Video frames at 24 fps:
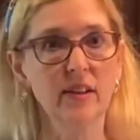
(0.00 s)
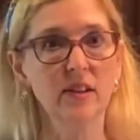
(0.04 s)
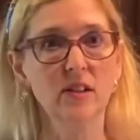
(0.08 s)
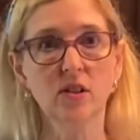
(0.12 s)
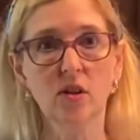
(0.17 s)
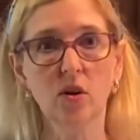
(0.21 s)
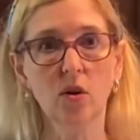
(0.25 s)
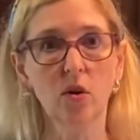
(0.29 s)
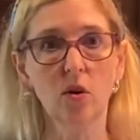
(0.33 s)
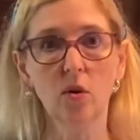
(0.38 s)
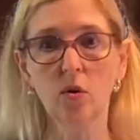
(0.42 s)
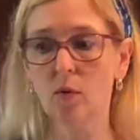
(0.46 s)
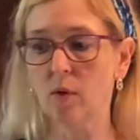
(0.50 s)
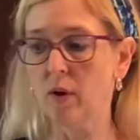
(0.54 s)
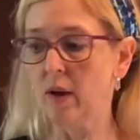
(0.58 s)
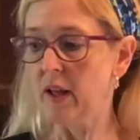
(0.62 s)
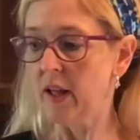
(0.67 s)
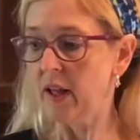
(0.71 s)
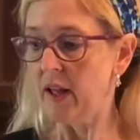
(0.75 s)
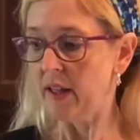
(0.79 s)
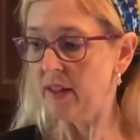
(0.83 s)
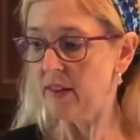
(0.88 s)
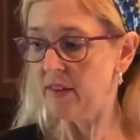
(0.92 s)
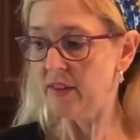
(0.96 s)
so
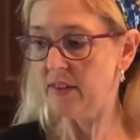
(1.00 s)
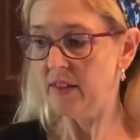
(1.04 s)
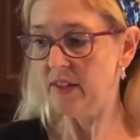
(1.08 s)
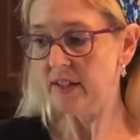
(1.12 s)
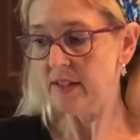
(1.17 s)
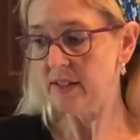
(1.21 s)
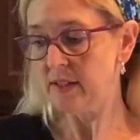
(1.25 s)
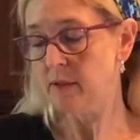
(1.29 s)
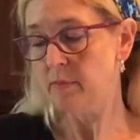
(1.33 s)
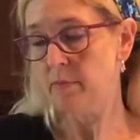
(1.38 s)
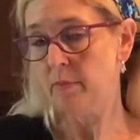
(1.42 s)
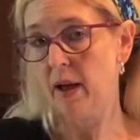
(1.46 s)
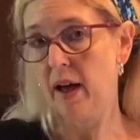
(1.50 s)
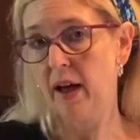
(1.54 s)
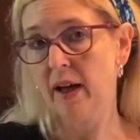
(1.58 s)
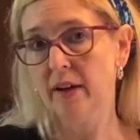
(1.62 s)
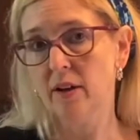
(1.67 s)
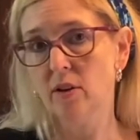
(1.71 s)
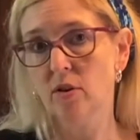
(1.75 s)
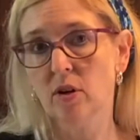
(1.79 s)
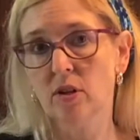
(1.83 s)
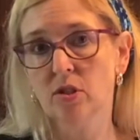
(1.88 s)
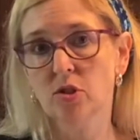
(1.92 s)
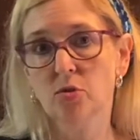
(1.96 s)
this pie
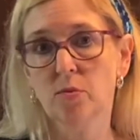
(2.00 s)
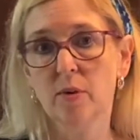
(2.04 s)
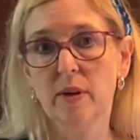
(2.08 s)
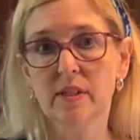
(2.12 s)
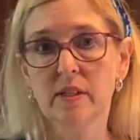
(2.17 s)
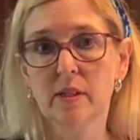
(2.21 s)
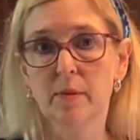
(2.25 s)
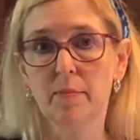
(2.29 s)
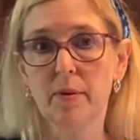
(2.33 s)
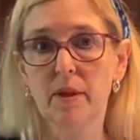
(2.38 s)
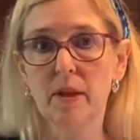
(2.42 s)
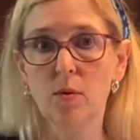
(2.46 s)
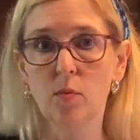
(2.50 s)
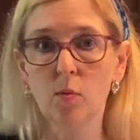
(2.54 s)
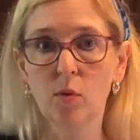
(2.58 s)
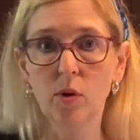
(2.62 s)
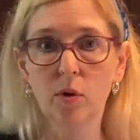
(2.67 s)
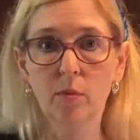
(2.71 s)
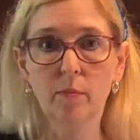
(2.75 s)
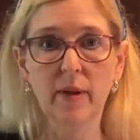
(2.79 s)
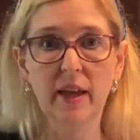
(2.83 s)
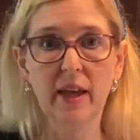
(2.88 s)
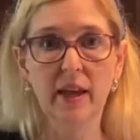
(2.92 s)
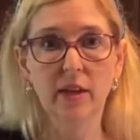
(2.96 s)
crust recipe
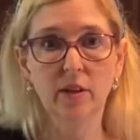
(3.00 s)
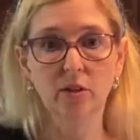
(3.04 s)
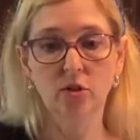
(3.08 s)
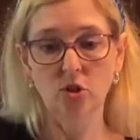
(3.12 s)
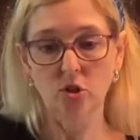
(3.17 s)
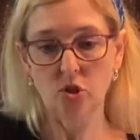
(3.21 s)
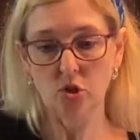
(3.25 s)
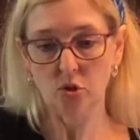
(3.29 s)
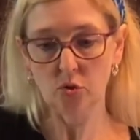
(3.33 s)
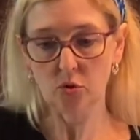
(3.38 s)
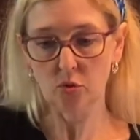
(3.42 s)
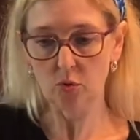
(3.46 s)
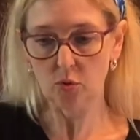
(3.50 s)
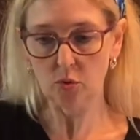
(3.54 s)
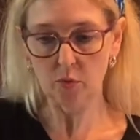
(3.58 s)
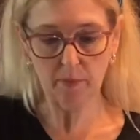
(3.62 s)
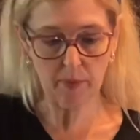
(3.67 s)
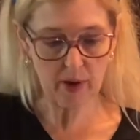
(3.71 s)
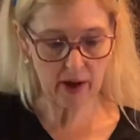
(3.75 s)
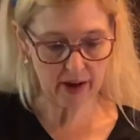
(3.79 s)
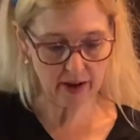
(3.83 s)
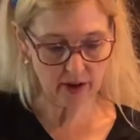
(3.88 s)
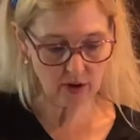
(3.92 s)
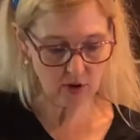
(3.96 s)
will make 2
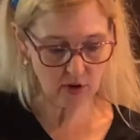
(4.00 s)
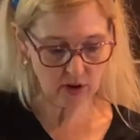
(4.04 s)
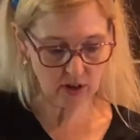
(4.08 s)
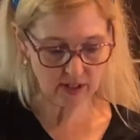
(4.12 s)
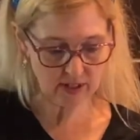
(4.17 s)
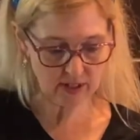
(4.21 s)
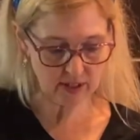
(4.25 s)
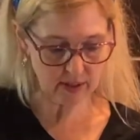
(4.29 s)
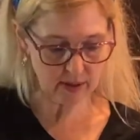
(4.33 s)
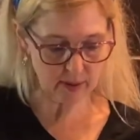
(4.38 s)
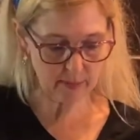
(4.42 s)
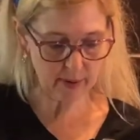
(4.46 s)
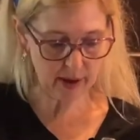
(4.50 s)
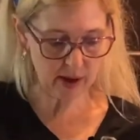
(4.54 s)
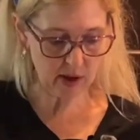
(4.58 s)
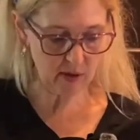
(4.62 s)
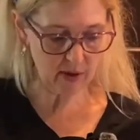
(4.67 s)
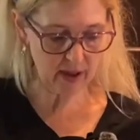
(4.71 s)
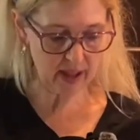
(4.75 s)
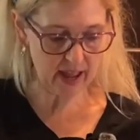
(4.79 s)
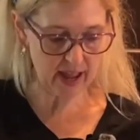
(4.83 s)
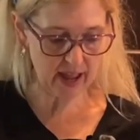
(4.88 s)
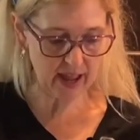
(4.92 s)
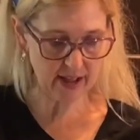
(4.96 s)
pie crusts
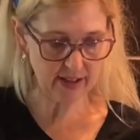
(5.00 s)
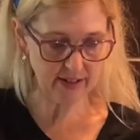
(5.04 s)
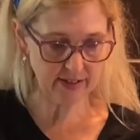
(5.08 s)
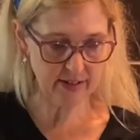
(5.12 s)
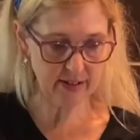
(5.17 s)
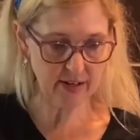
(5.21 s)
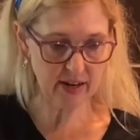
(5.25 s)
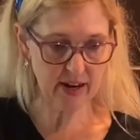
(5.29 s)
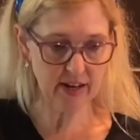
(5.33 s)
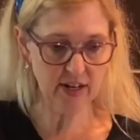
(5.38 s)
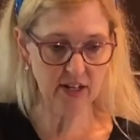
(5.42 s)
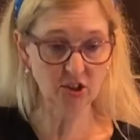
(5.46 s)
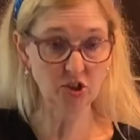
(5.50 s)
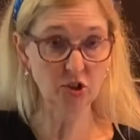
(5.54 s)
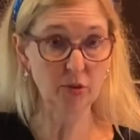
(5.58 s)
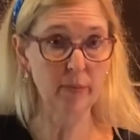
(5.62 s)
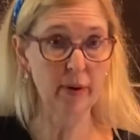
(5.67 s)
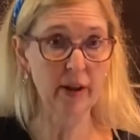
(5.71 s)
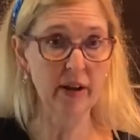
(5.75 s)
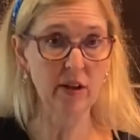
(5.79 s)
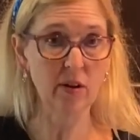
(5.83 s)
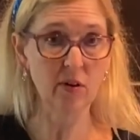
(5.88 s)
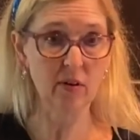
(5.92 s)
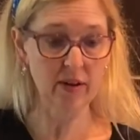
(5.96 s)
about 8 to 9 inches,
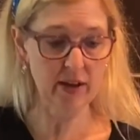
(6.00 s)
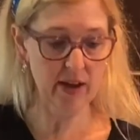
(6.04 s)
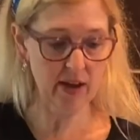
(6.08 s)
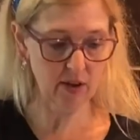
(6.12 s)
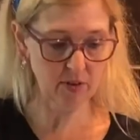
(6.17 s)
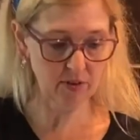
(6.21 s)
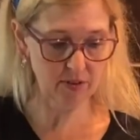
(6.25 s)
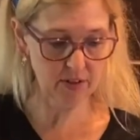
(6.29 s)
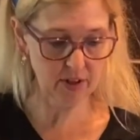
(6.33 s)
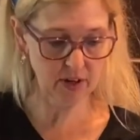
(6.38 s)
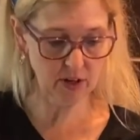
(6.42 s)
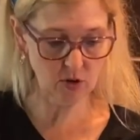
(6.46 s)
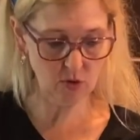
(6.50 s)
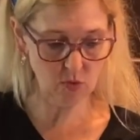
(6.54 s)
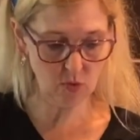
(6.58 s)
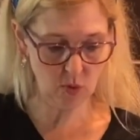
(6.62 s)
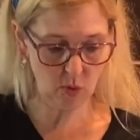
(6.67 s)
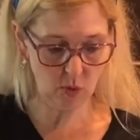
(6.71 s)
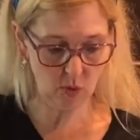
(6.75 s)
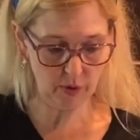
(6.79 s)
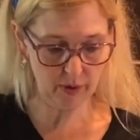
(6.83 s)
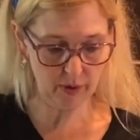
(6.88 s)
depending on how thin you roll